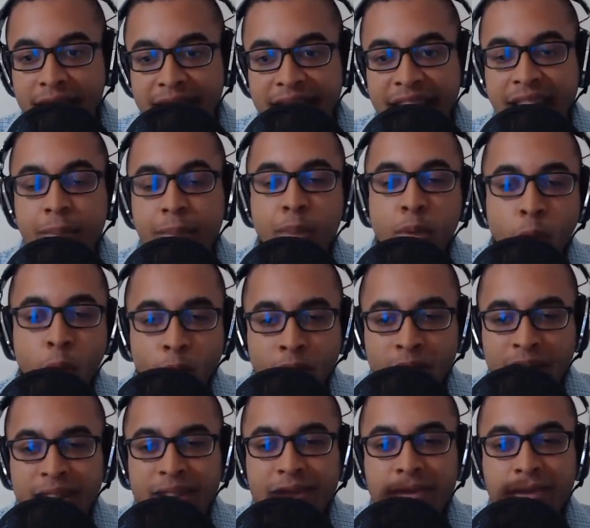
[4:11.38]
the
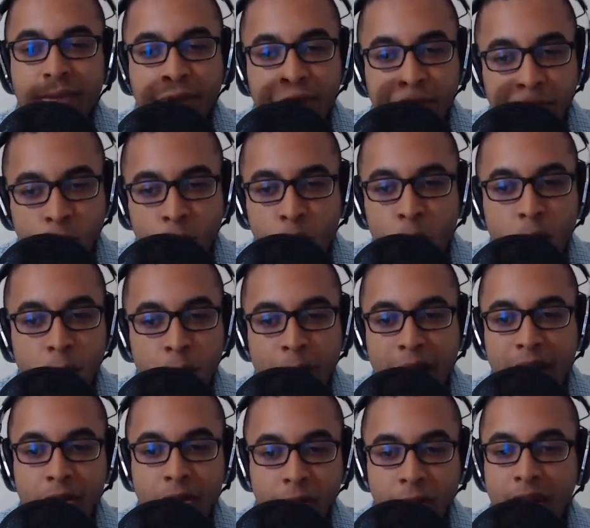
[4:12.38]
important
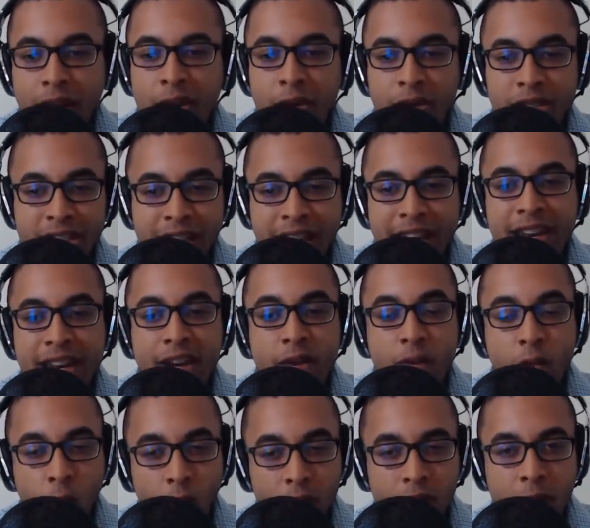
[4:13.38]
rudimentary understanding
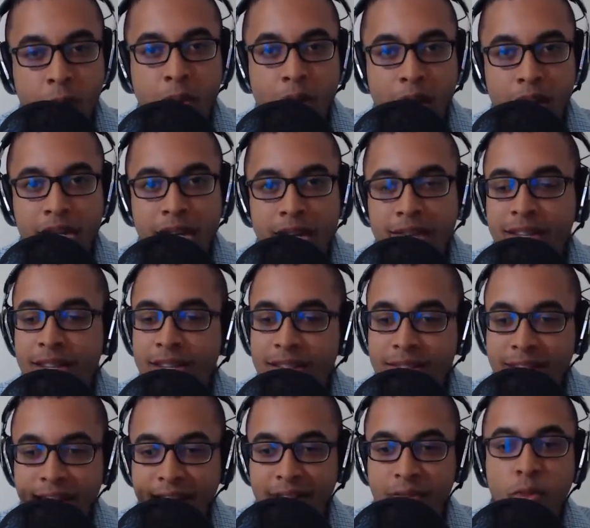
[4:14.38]
of what the project
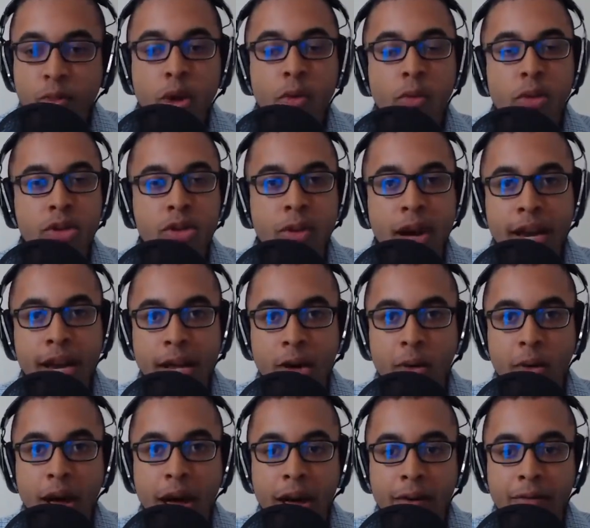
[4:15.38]
is what we're trying to
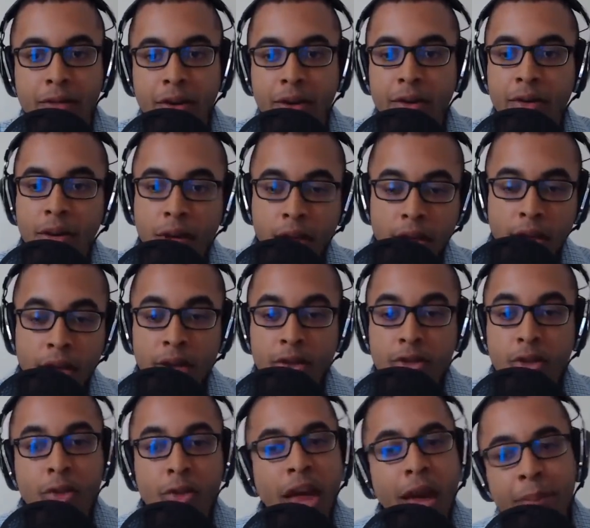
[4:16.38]
go after.
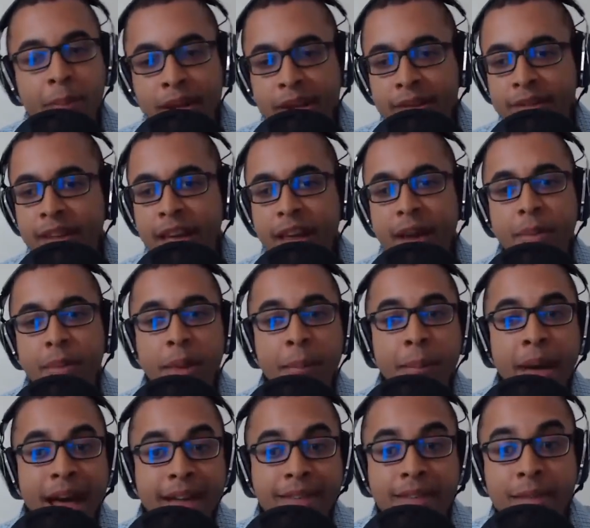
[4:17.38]
So that being said, I'm going to
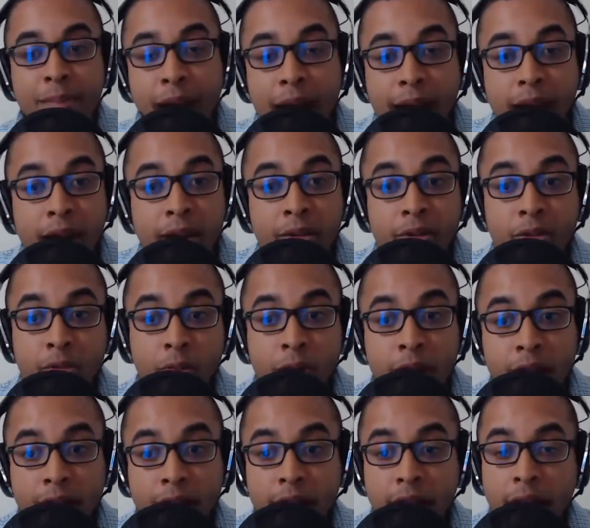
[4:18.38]
pass it back on to
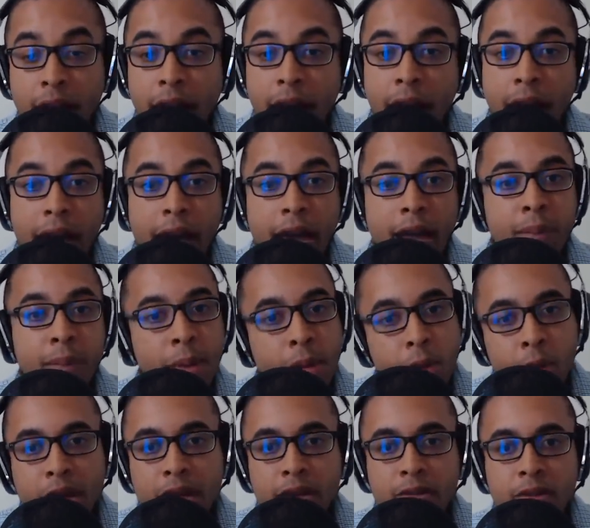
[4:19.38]
Rick, and maybe
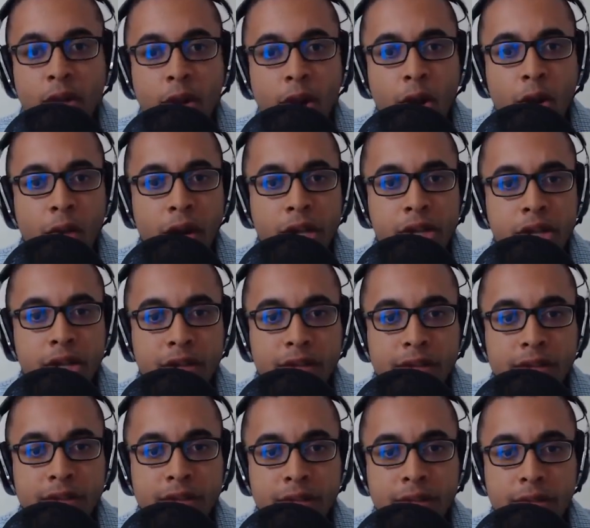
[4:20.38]
we can start our
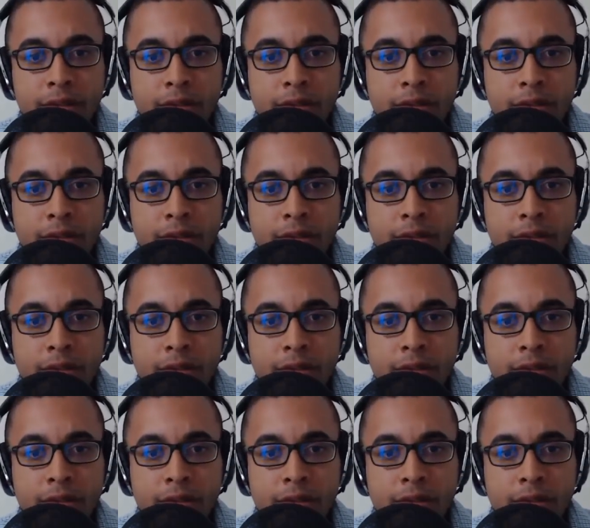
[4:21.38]
questions.